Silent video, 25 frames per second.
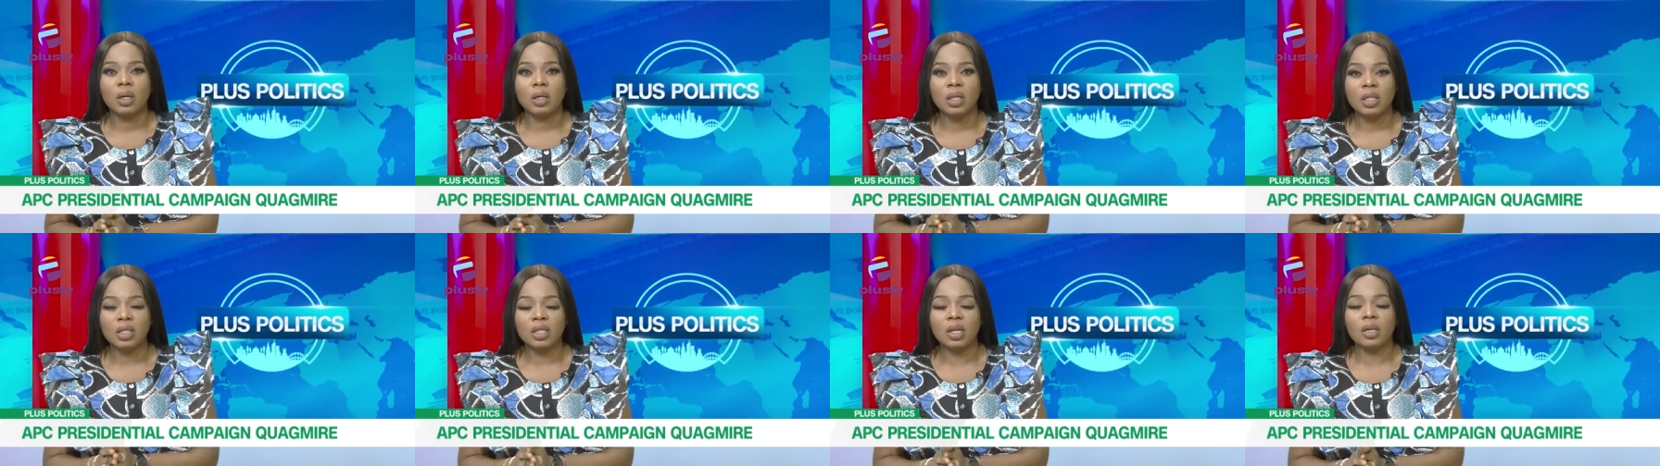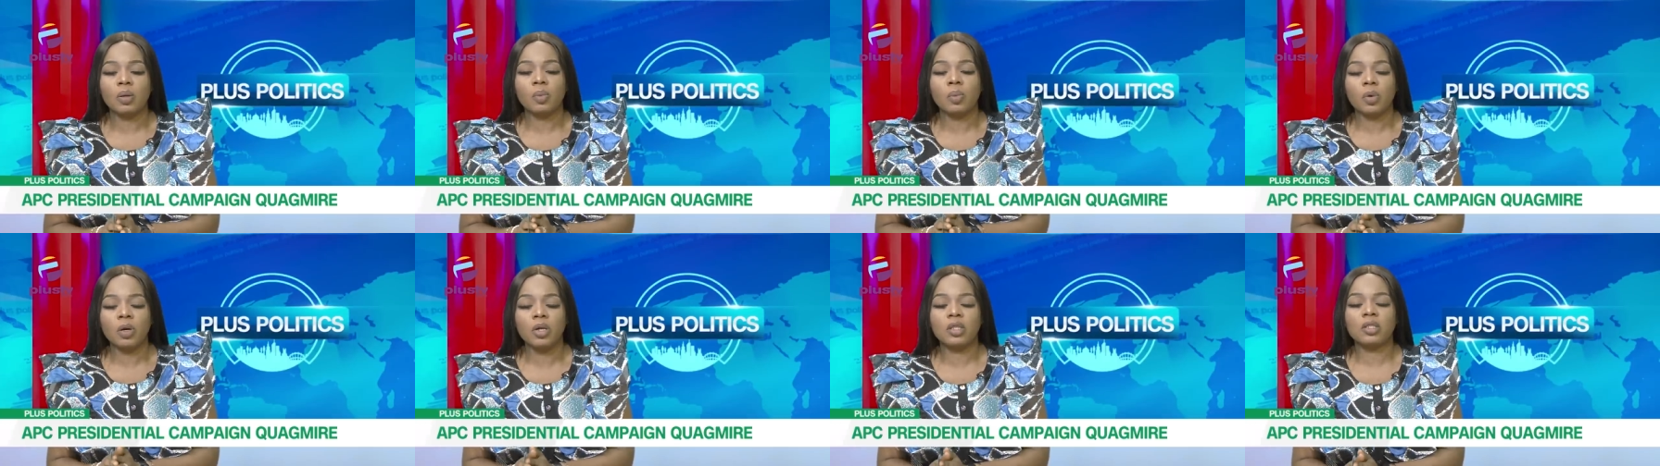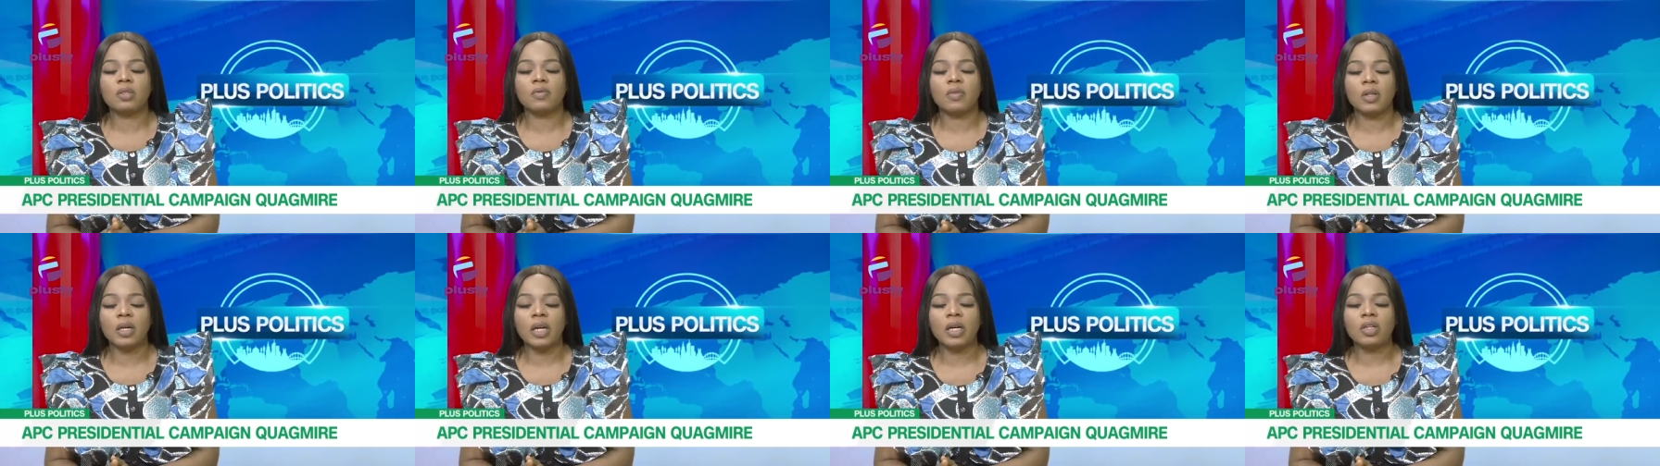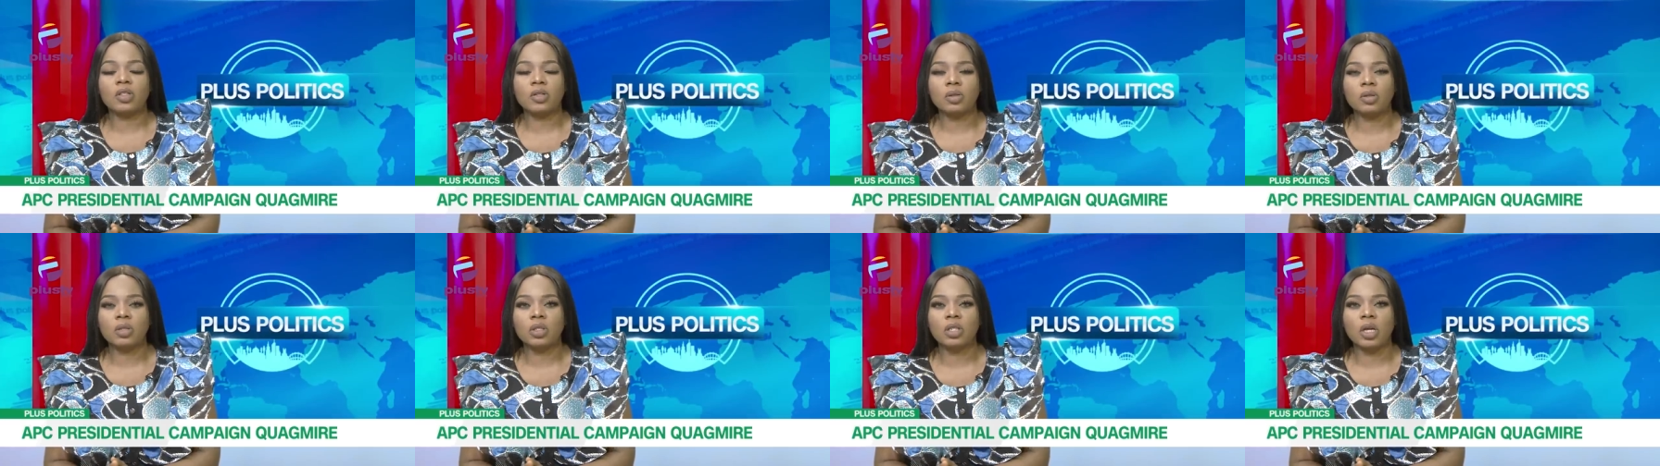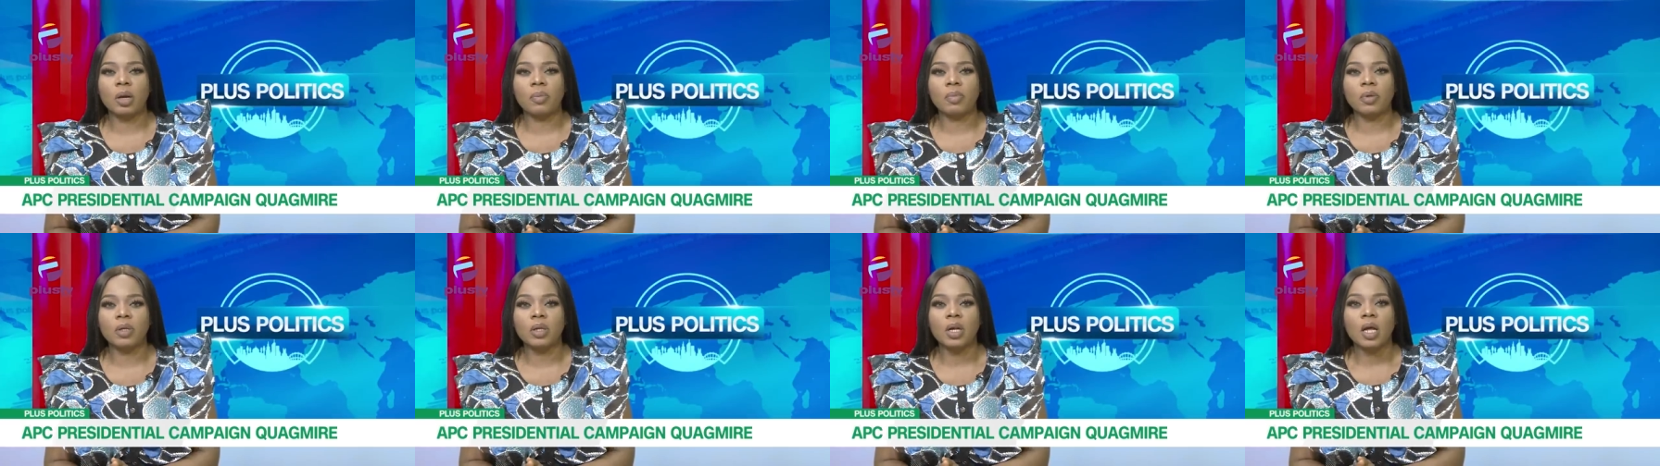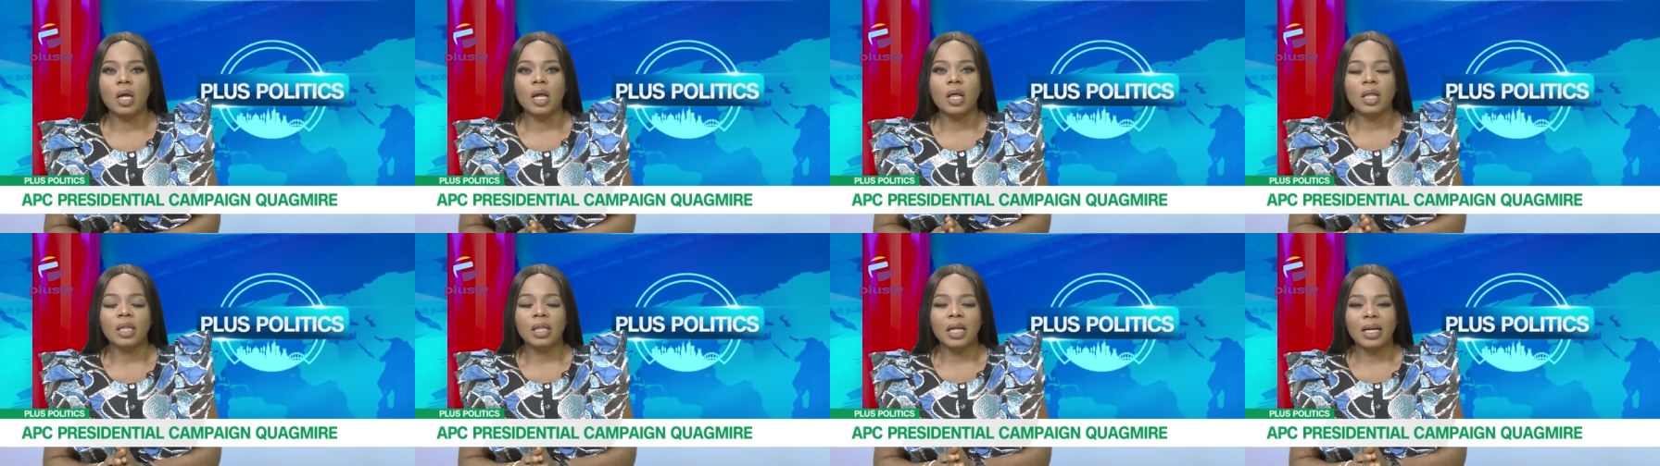these are the words of the national chairman,
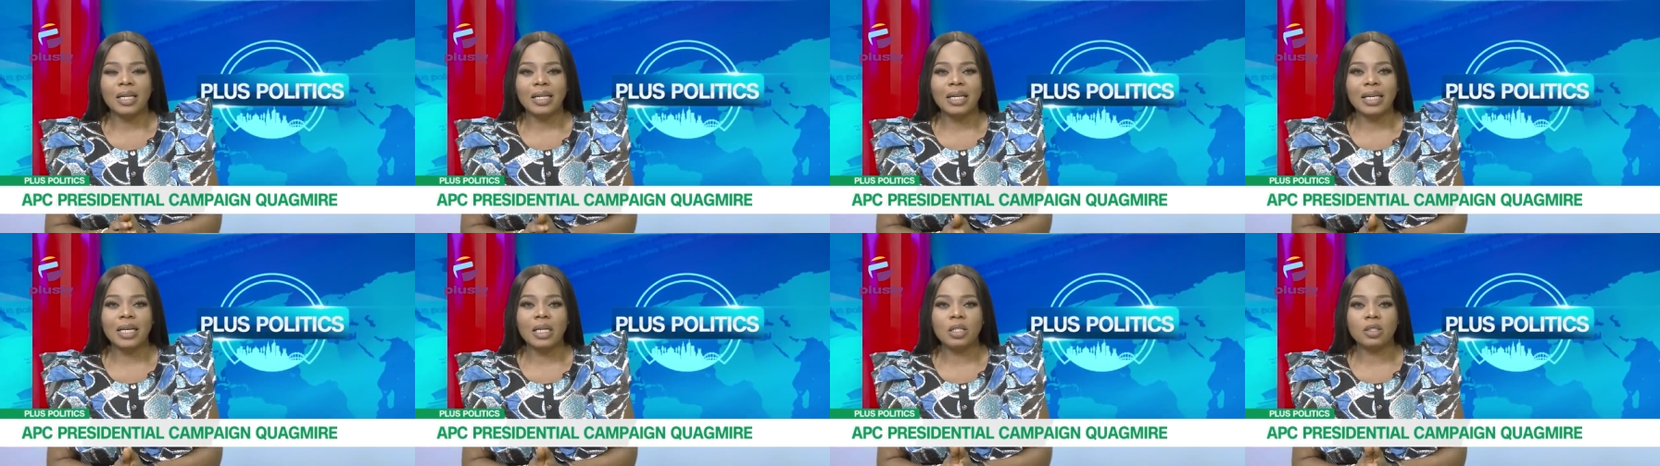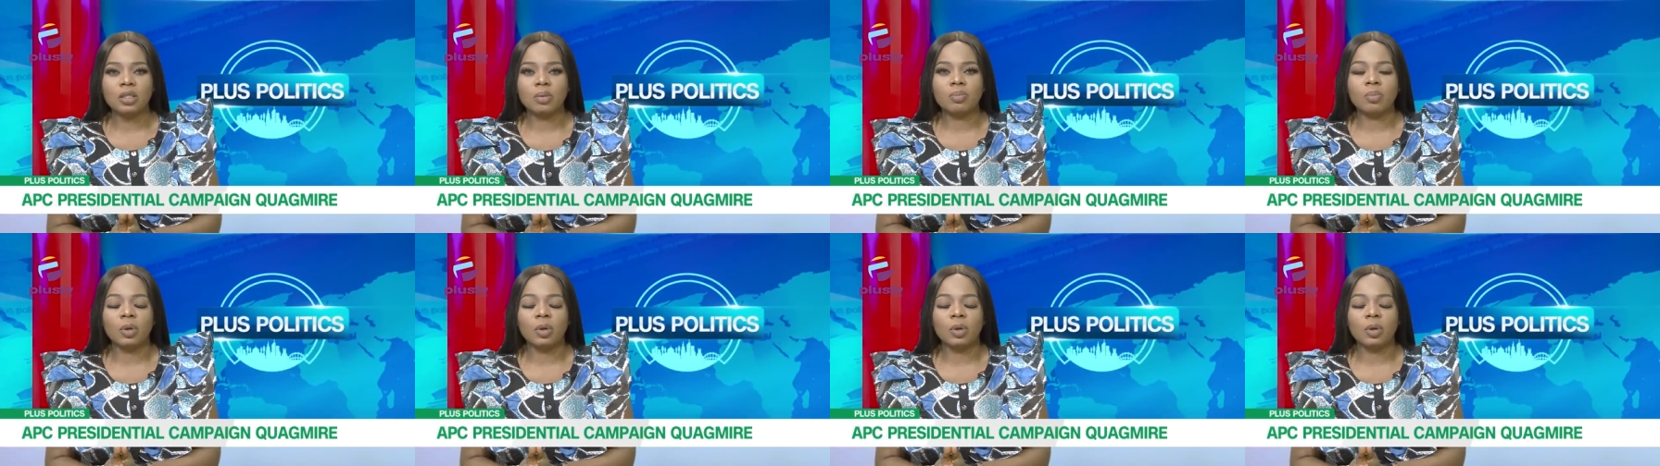that he,